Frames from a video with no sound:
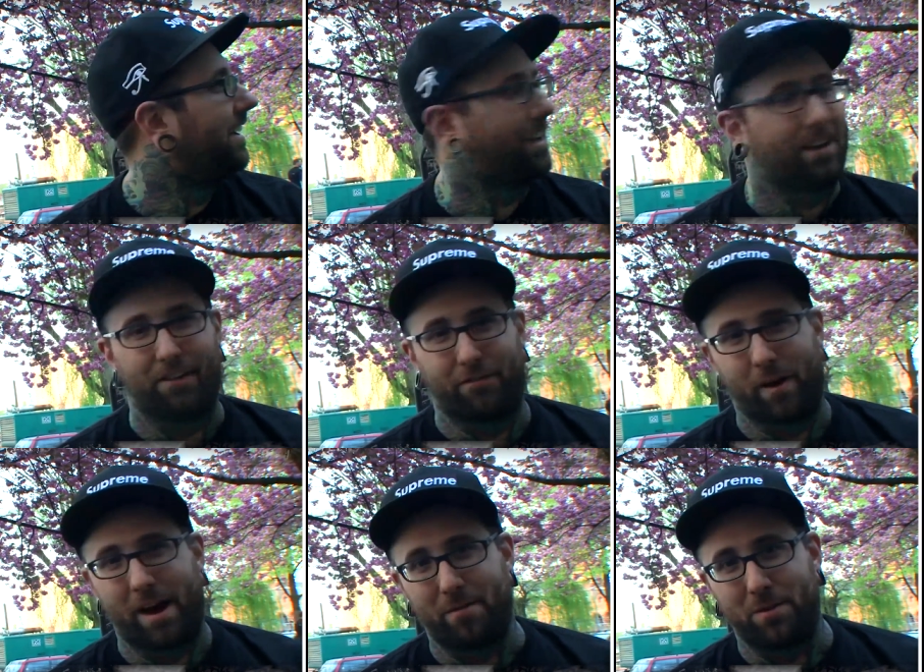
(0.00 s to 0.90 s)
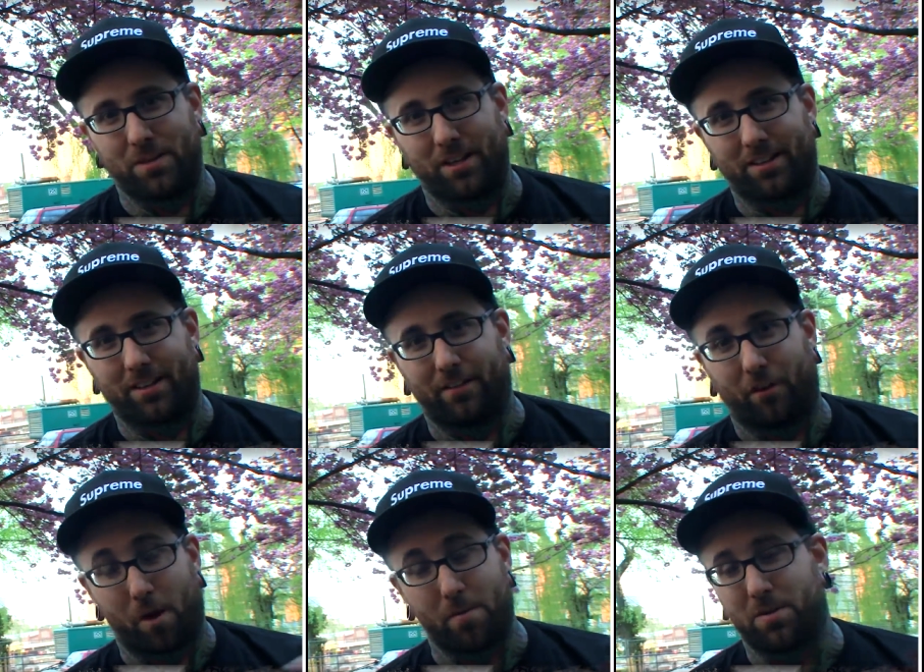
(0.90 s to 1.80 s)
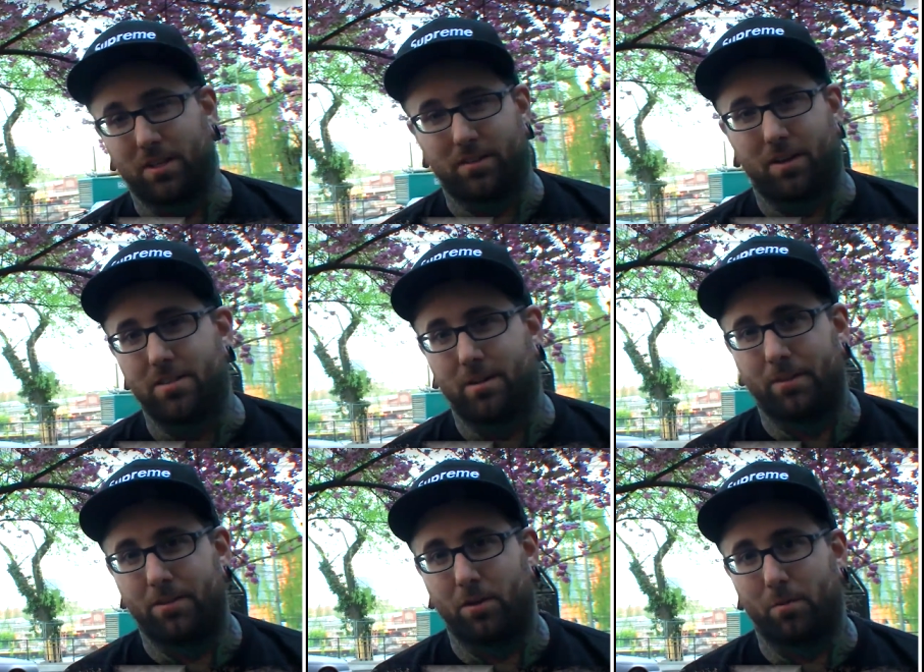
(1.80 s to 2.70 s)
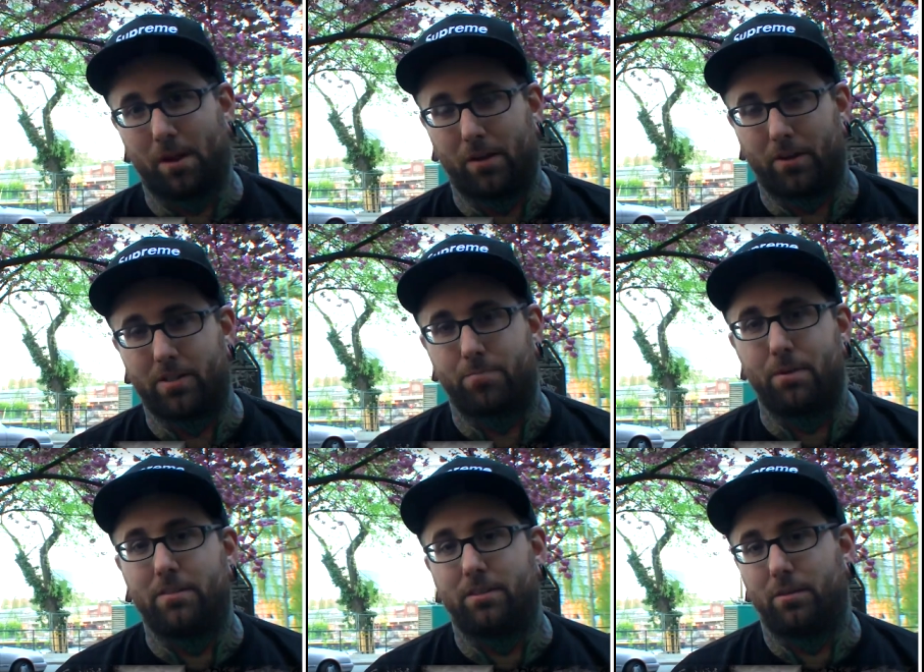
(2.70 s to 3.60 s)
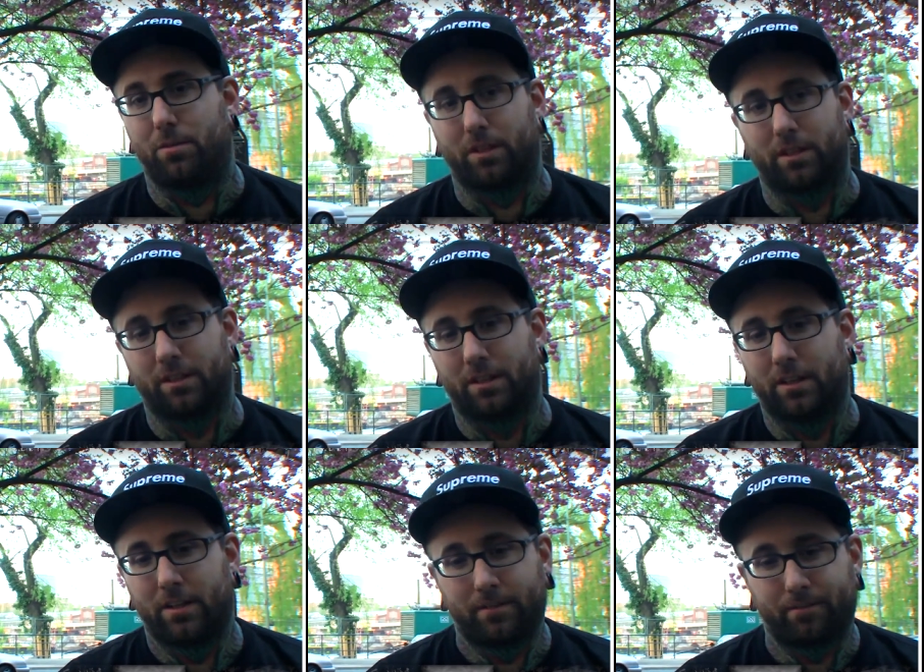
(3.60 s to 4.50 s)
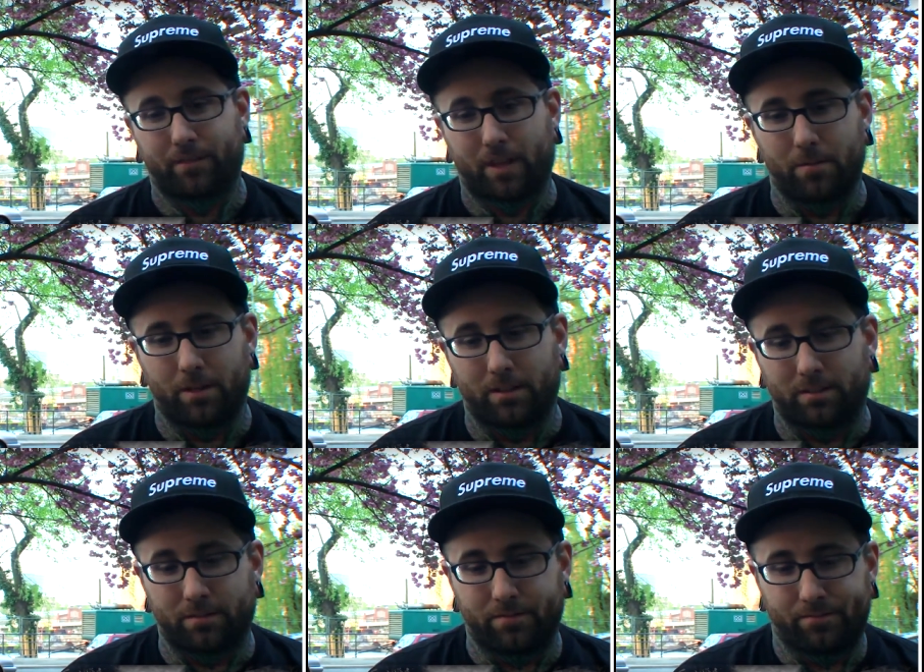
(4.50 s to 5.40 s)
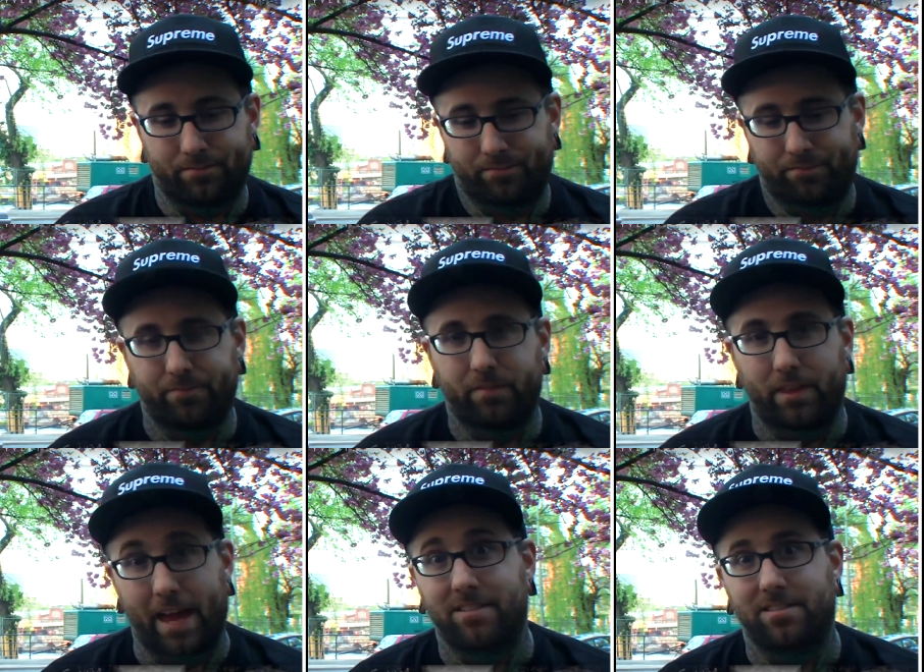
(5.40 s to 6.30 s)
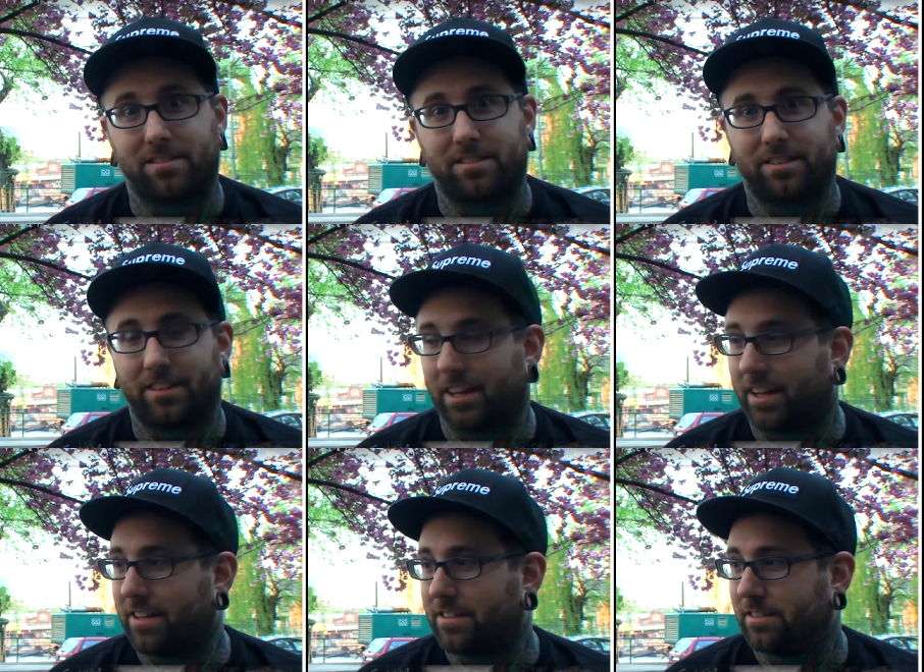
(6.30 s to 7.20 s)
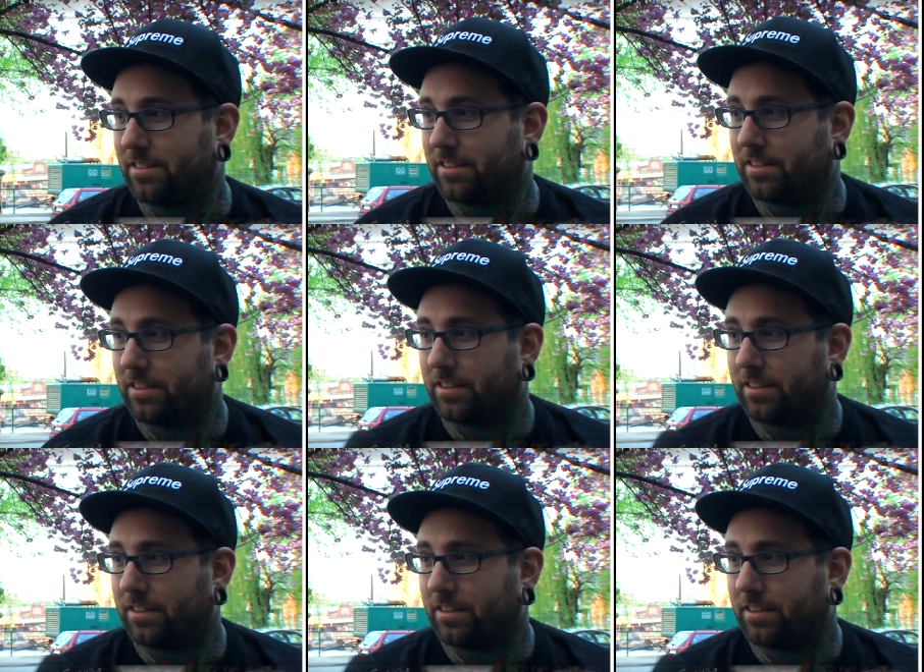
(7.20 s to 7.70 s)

If my music, if our music does something to you, my lyrics speak to you, then, I mean, thanks, I guess. Yeah.